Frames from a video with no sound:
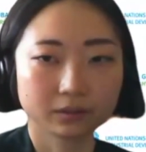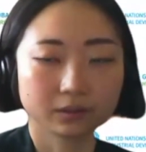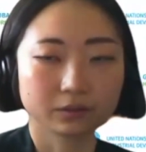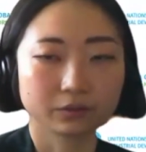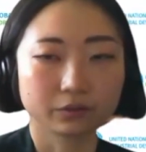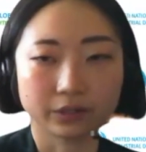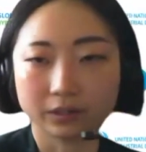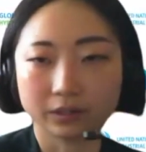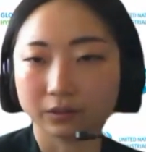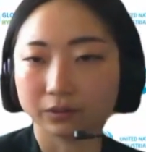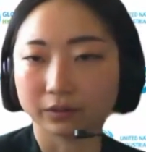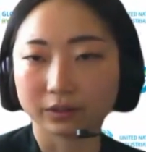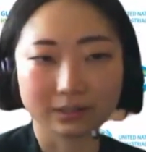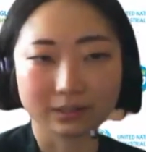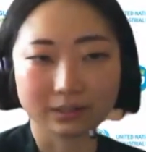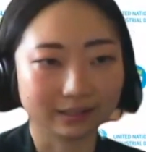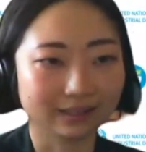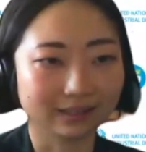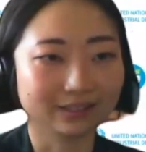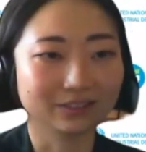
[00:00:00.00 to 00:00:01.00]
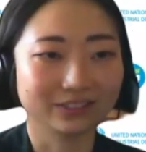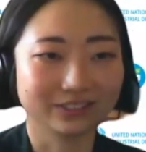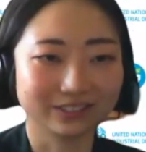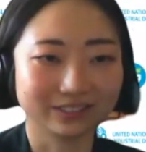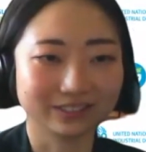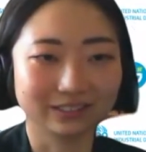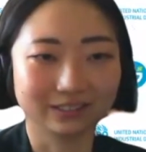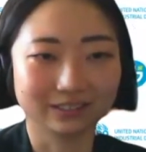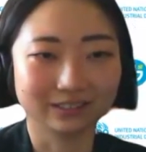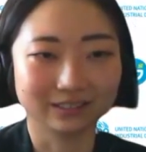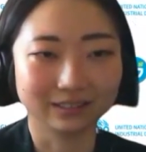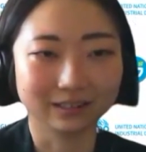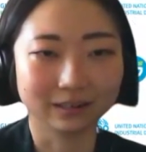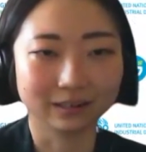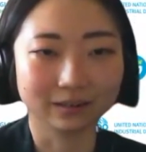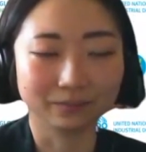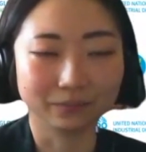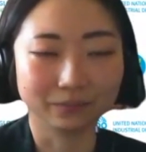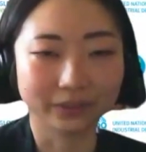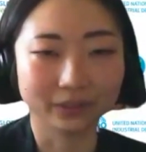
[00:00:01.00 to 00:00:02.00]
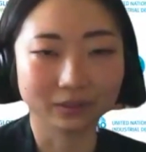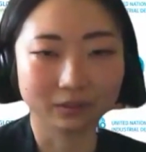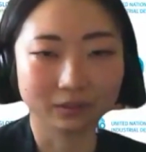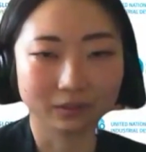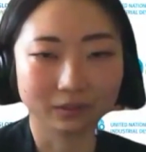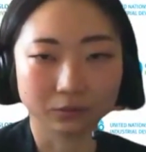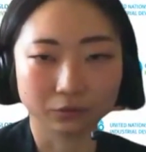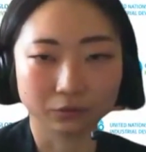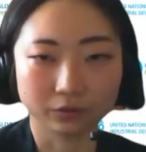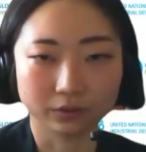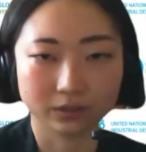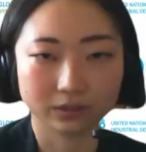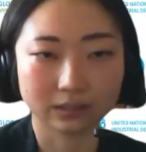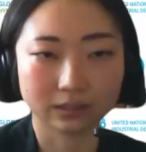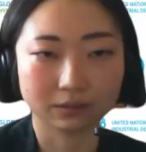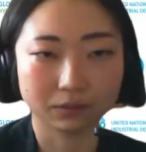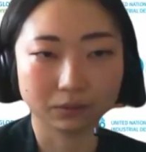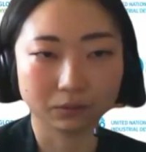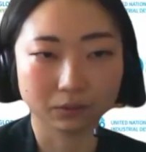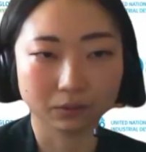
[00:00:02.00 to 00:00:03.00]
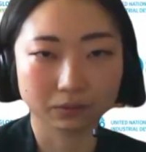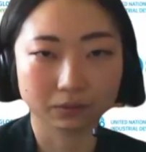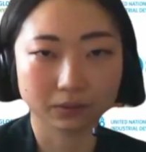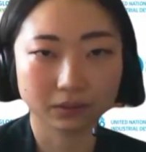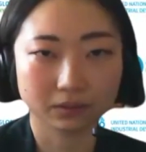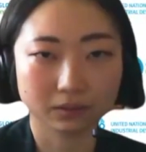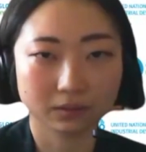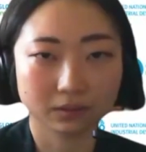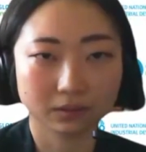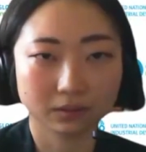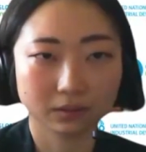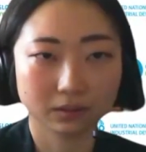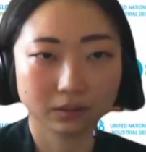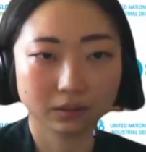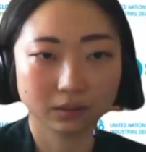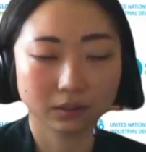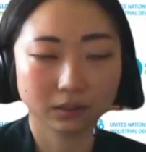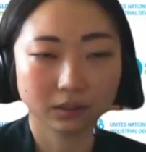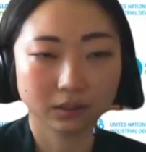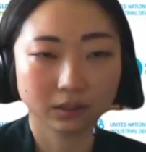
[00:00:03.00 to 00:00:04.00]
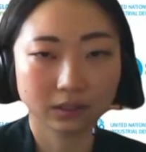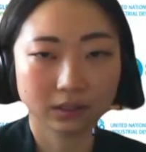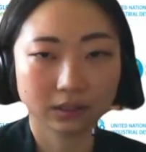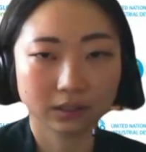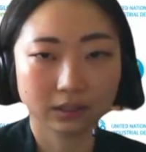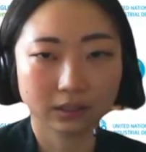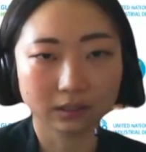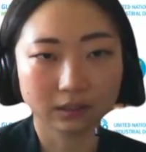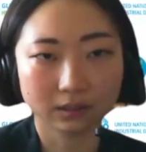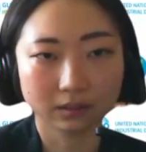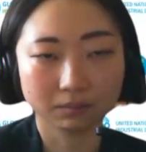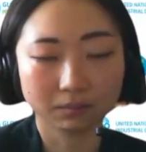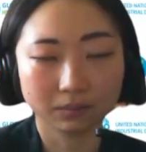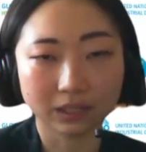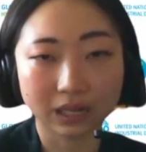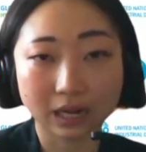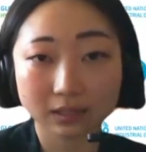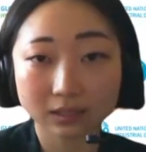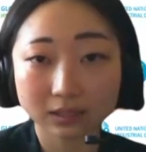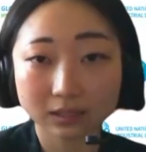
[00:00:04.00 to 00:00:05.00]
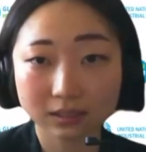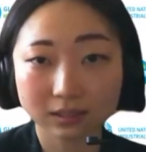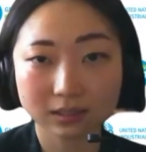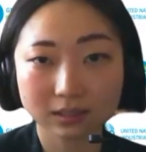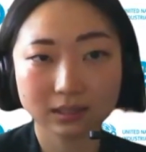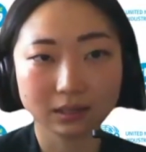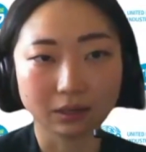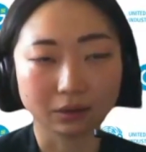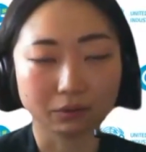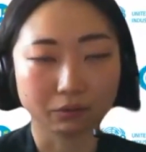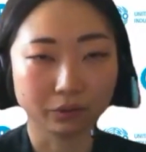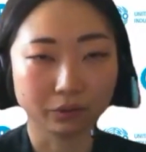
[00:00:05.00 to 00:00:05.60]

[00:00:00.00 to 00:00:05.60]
green or clean hydrogen in the countries that we work with. Lastly,